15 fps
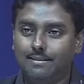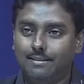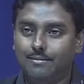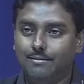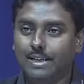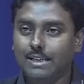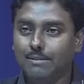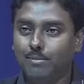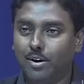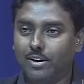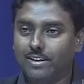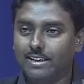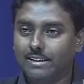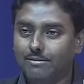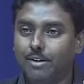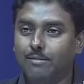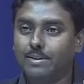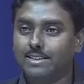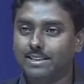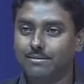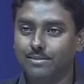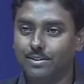very important
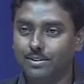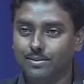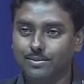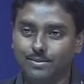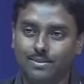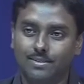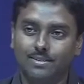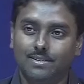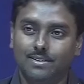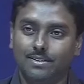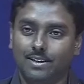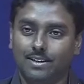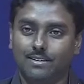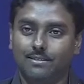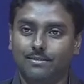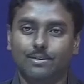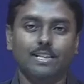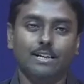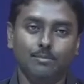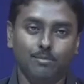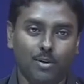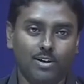information for you. Okay. Whether
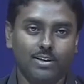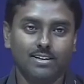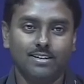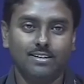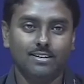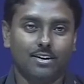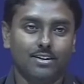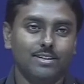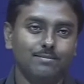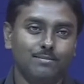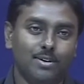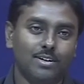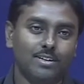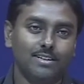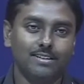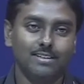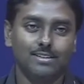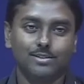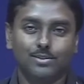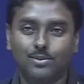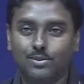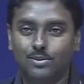important, not important, it
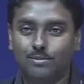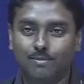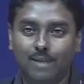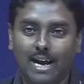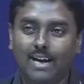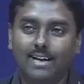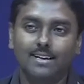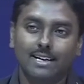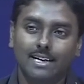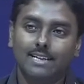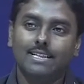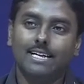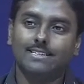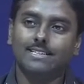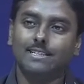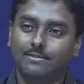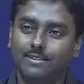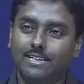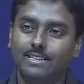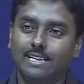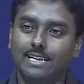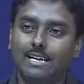is good, bad, that is a
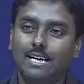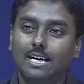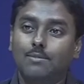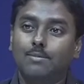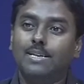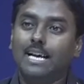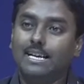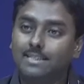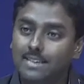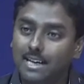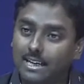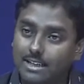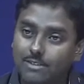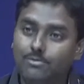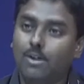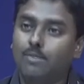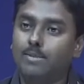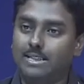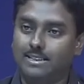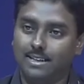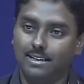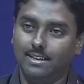different thing, but that is a
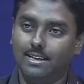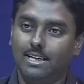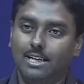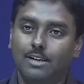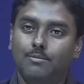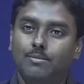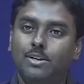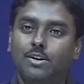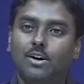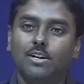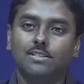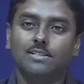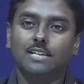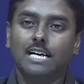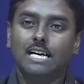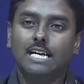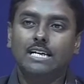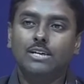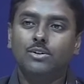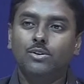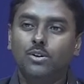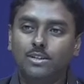information, because
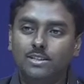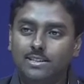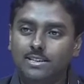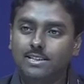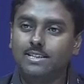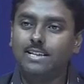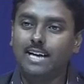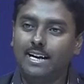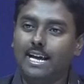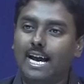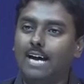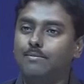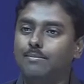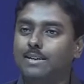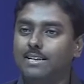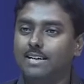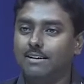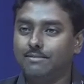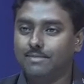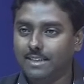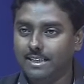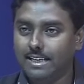you do not see that happening
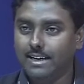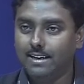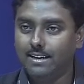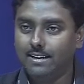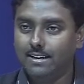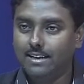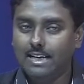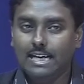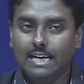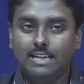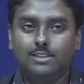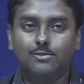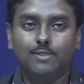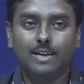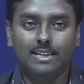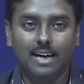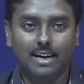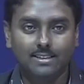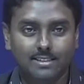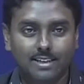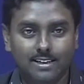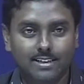every day. It is very
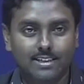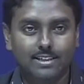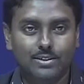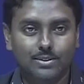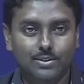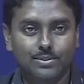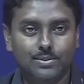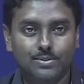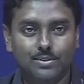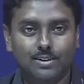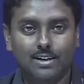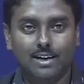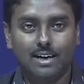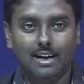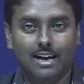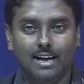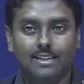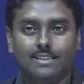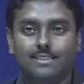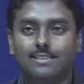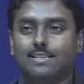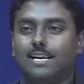uncertain to you, and
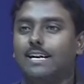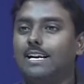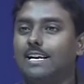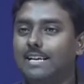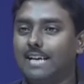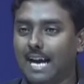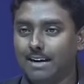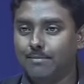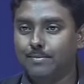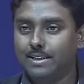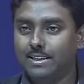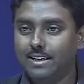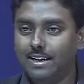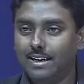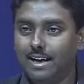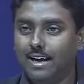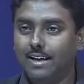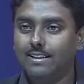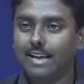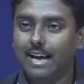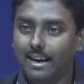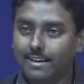that is suddenly happening, and
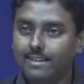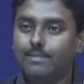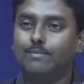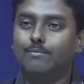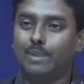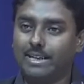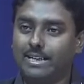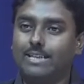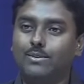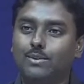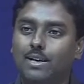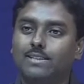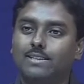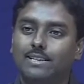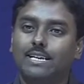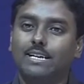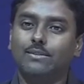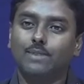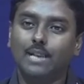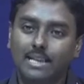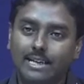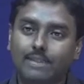that particular thing
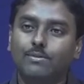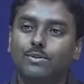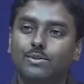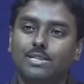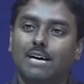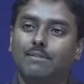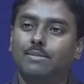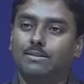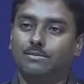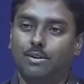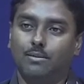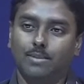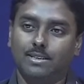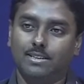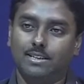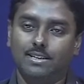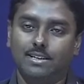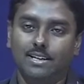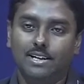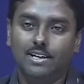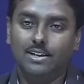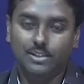will give you some information.
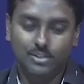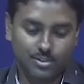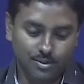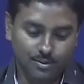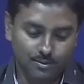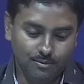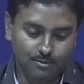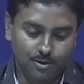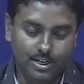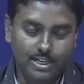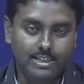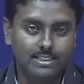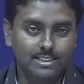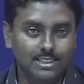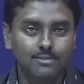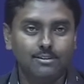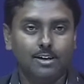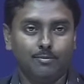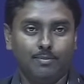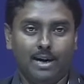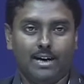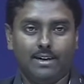So, for a receiver
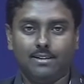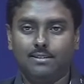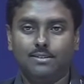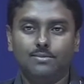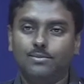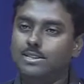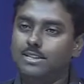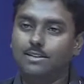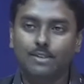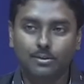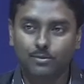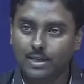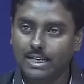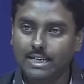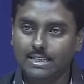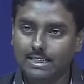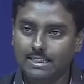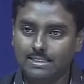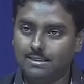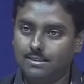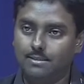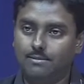part, whichever way it
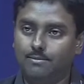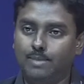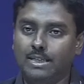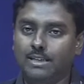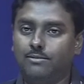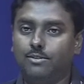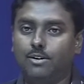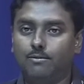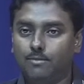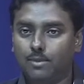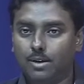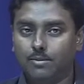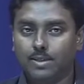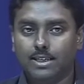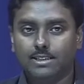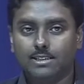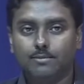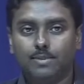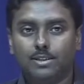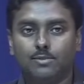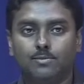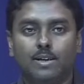is, be it from communication
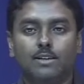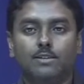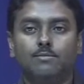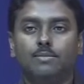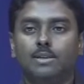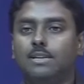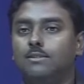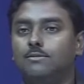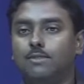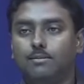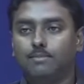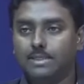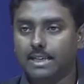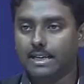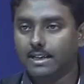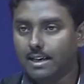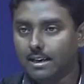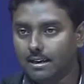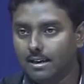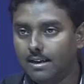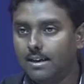perspective, be it from general